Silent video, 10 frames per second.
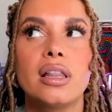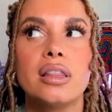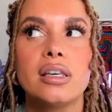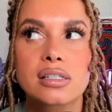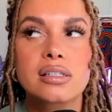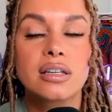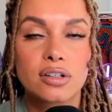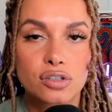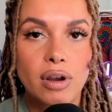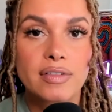this
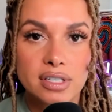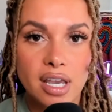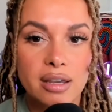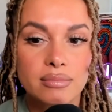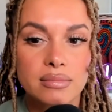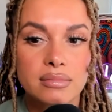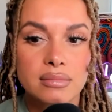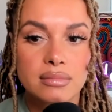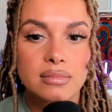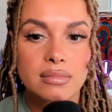Steelers-Ravens game
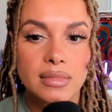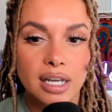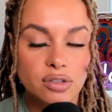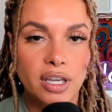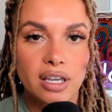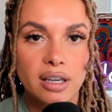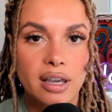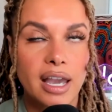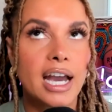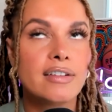next week.
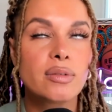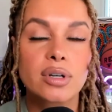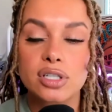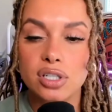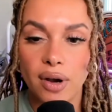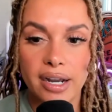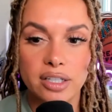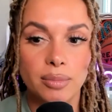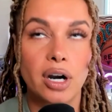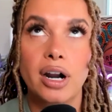Everyone is so high on
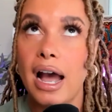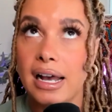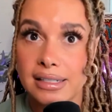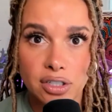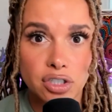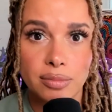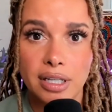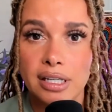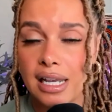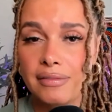Lamar, as they should
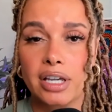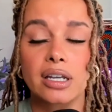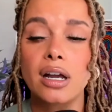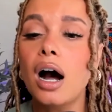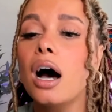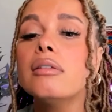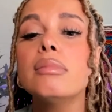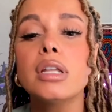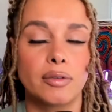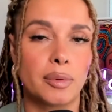be. He's having an
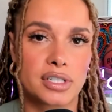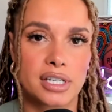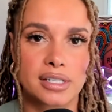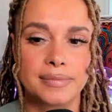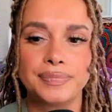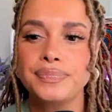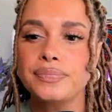unbelievable season.